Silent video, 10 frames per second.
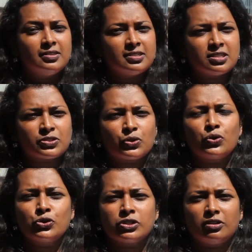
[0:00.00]
This is
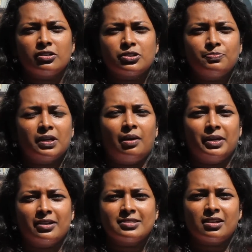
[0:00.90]
crucial to
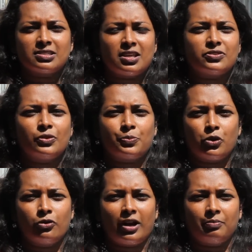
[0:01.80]
becoming a successful
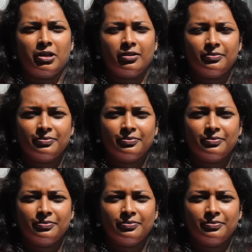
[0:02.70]
programmer.